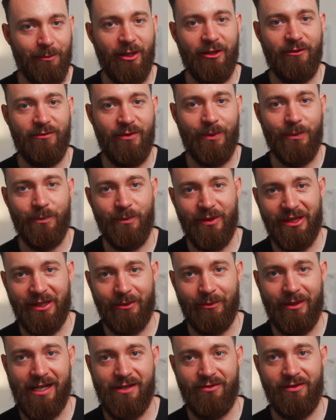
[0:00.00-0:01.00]
my phone with the
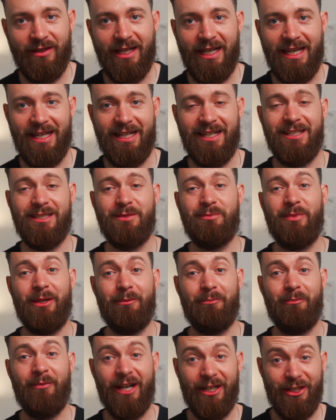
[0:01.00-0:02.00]
Wi-Fi, and it has
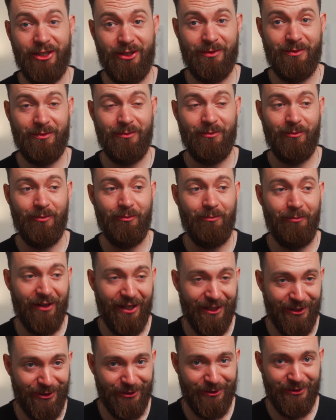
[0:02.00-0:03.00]
been much
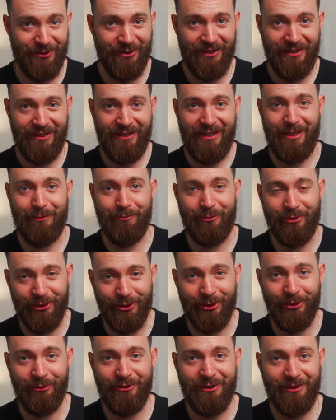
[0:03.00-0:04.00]

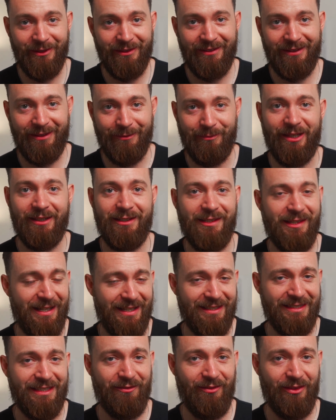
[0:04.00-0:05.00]
improved compared to the
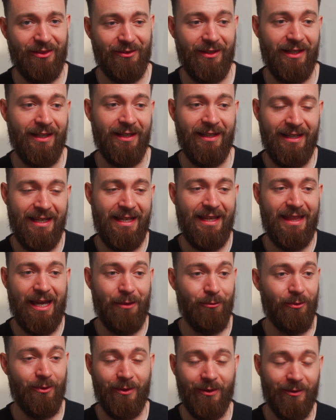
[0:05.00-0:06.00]
A7 III. That
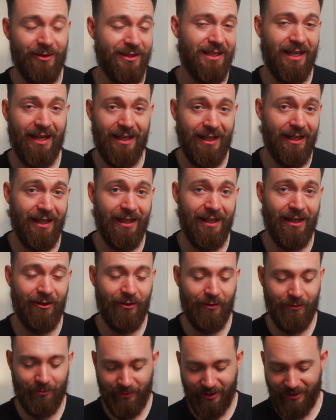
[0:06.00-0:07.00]
one would always cut in and
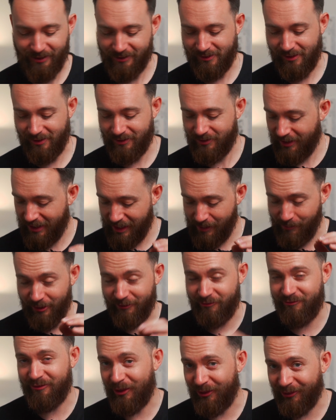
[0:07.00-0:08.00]
out, but as long as you keep your
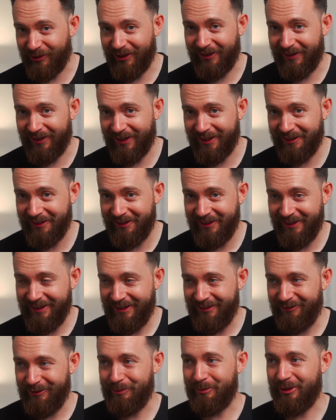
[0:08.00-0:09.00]
phone on,
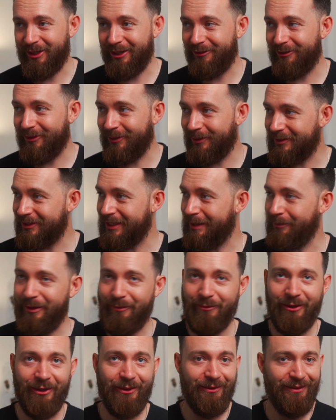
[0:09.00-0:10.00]
put your phone in sleeping
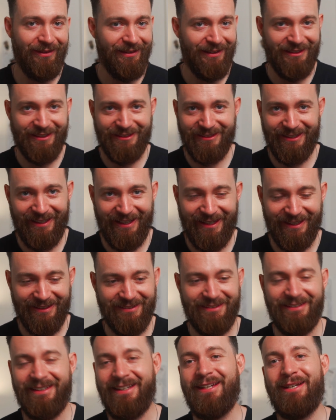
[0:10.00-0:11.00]
mode, it
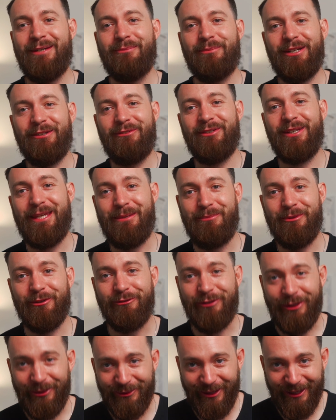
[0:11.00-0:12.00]
disconnects. But if you keep your
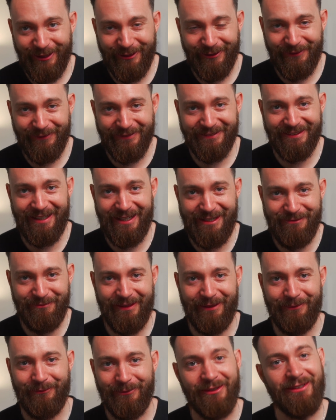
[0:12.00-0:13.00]
phone on the whole time,
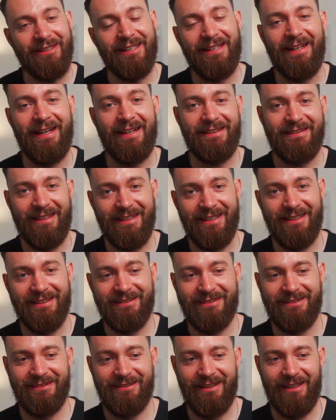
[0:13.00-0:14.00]
it will connect, and
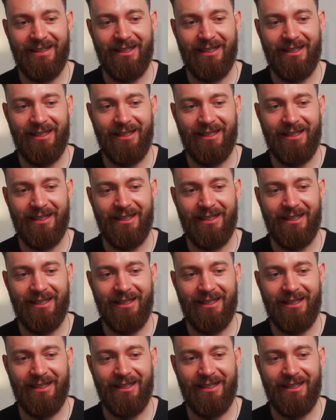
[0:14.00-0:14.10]
it's